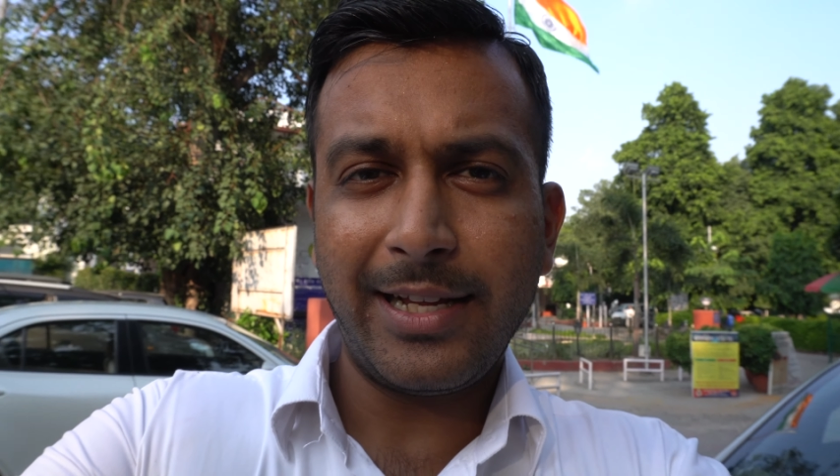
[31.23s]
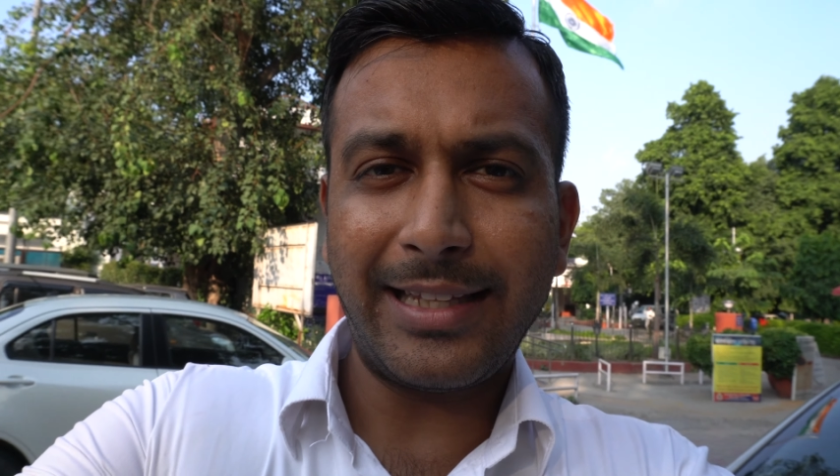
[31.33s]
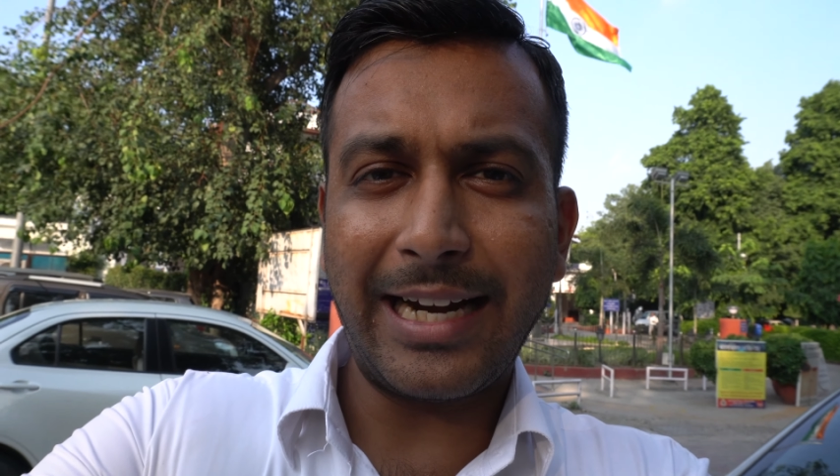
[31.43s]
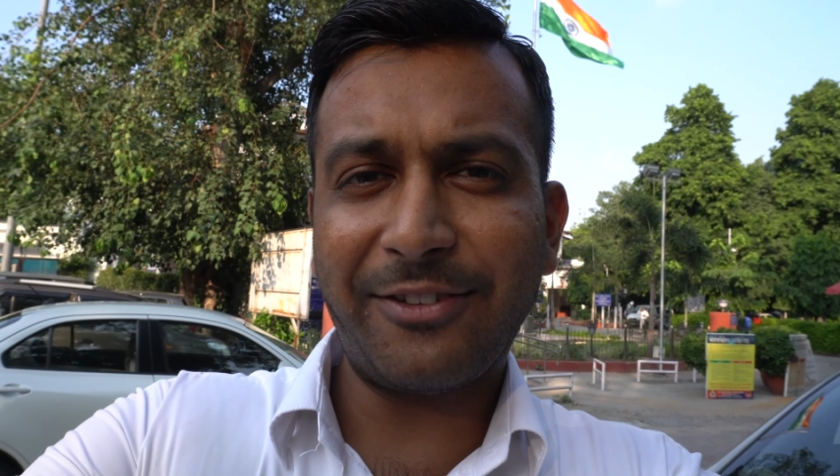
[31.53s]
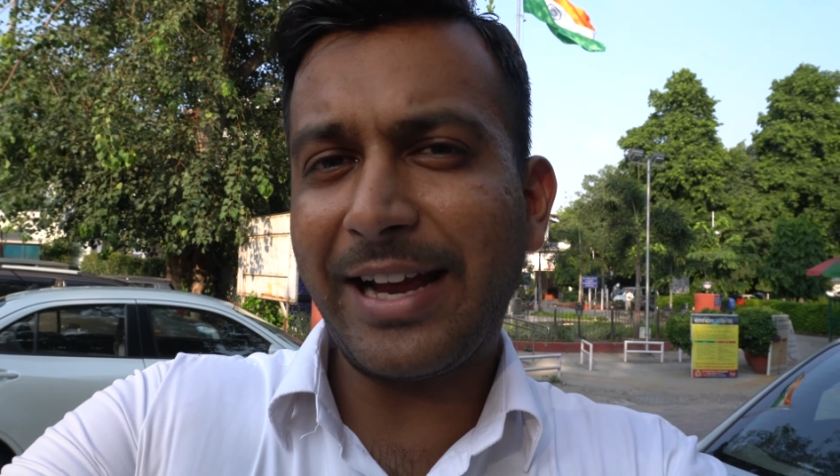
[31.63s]

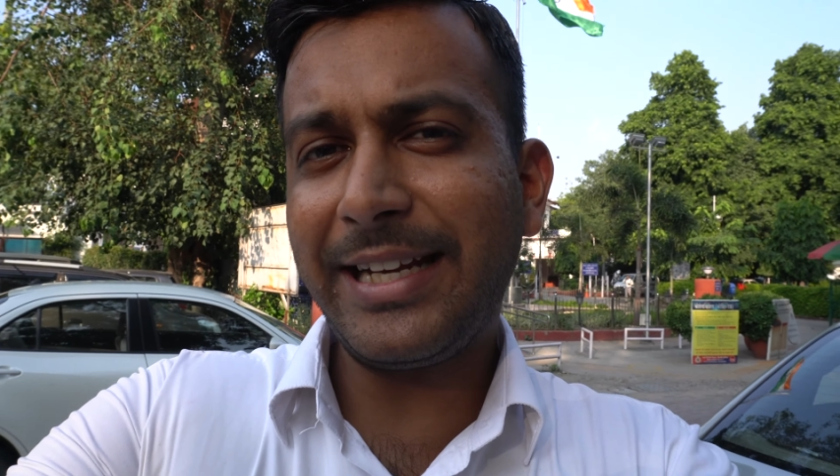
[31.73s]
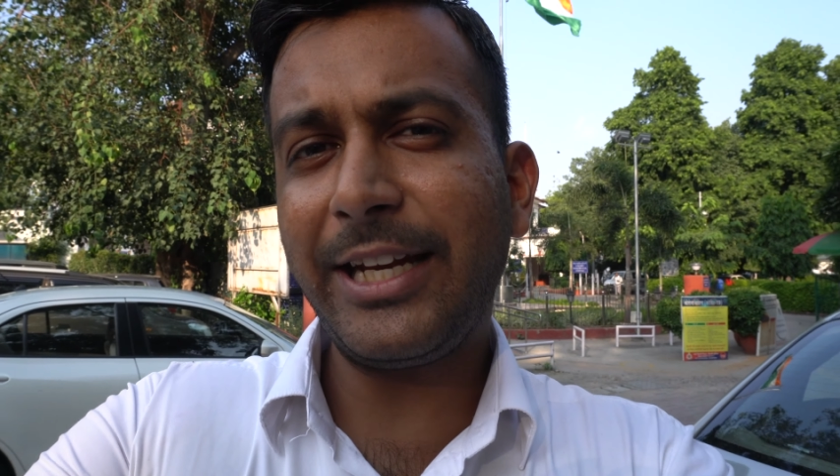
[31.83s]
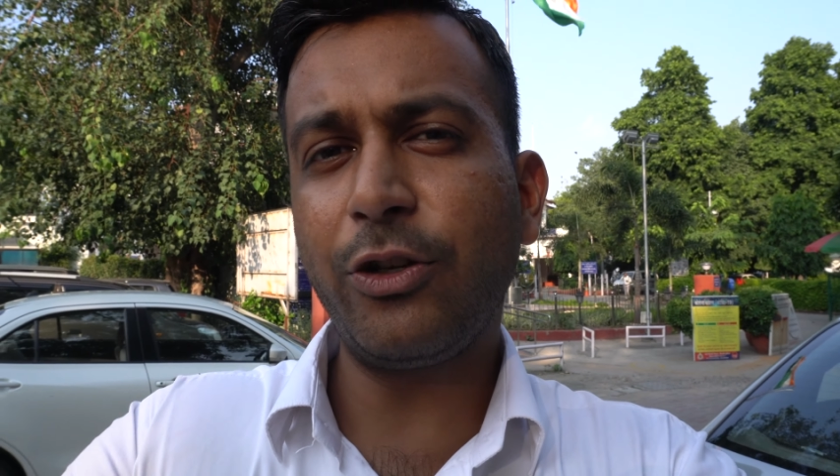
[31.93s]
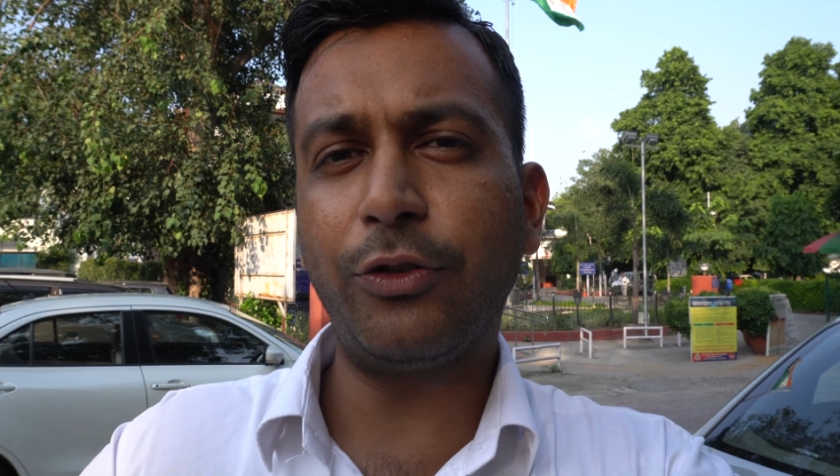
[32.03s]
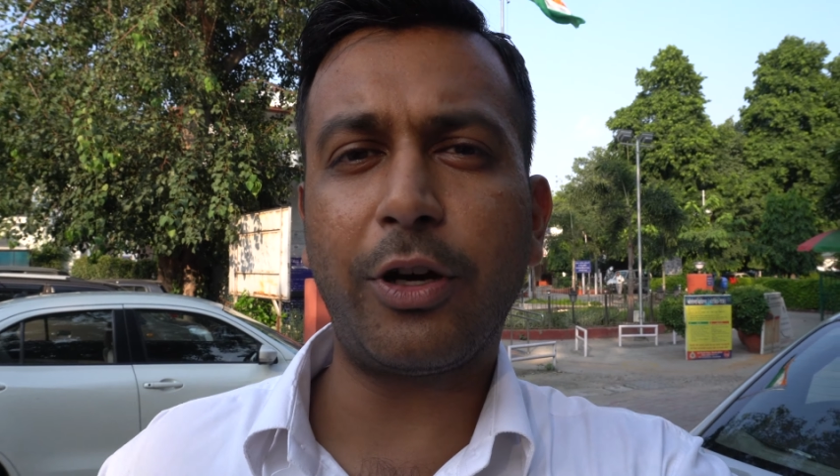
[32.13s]
that if I
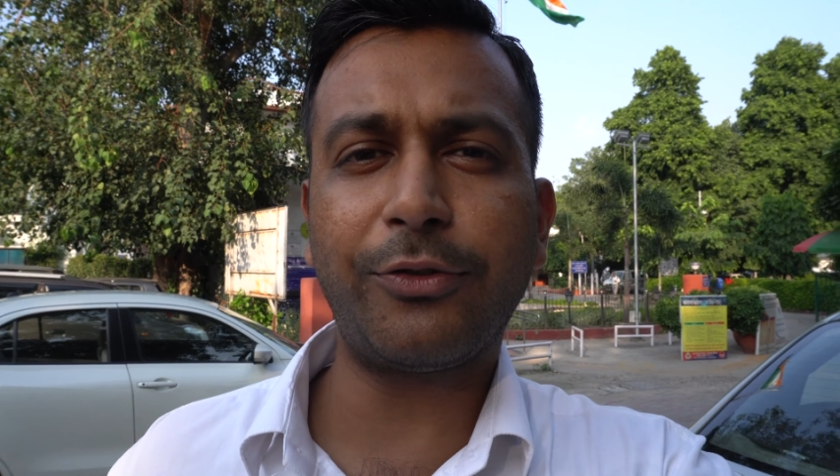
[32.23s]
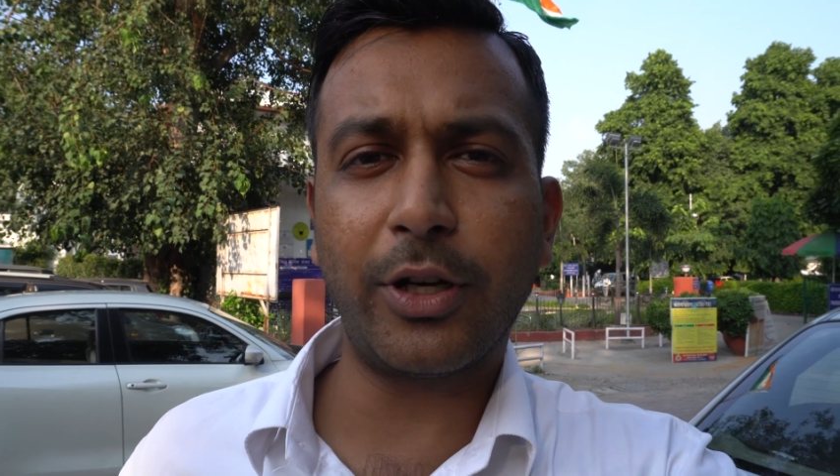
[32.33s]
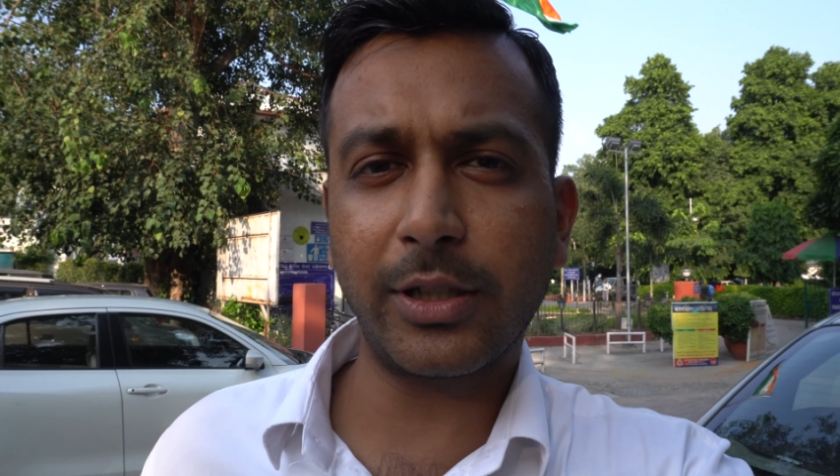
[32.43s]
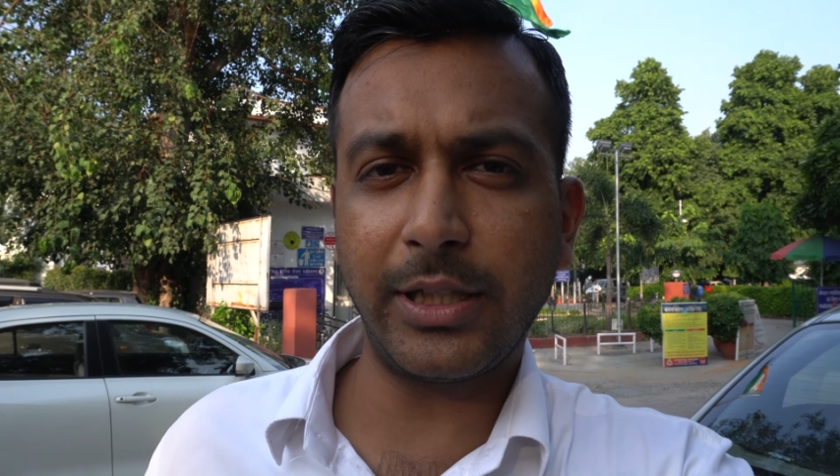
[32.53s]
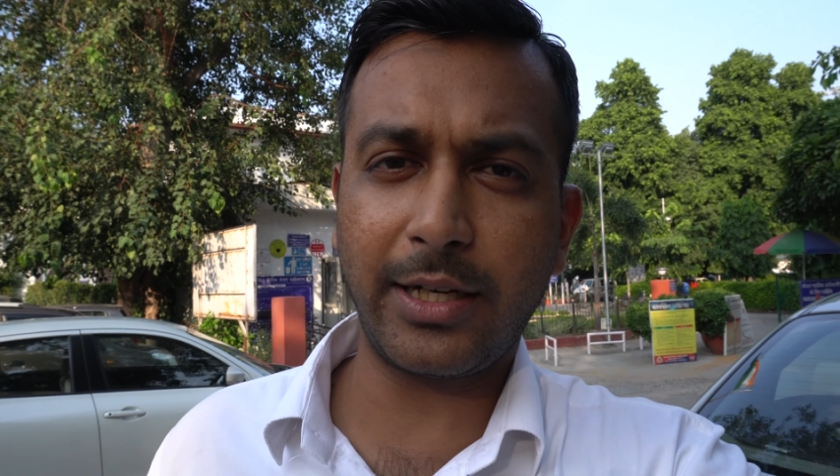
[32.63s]
need you for
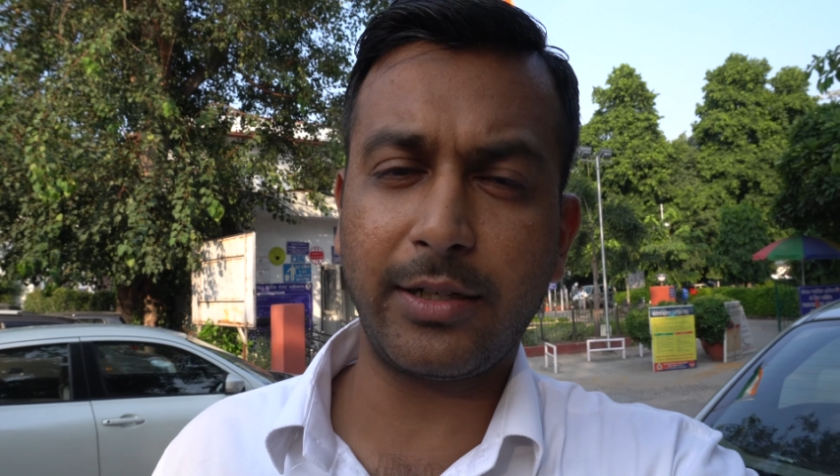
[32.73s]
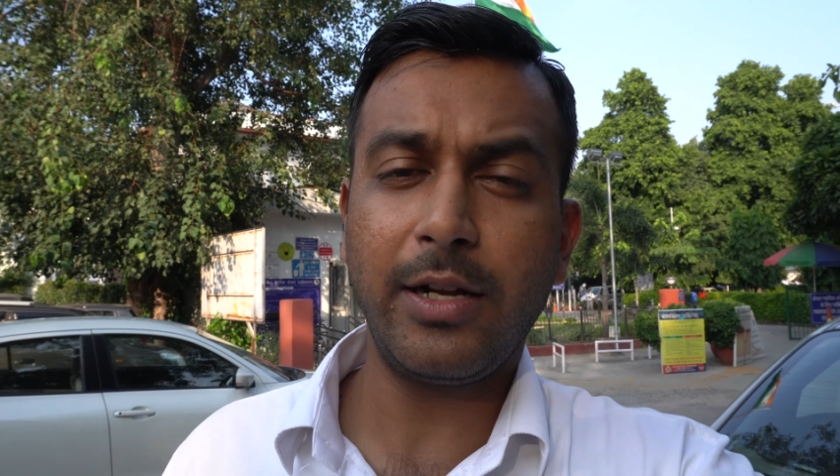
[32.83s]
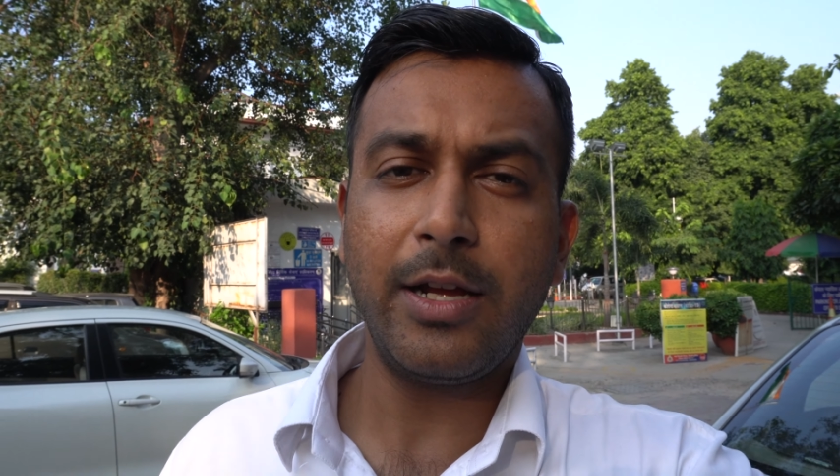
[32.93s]
further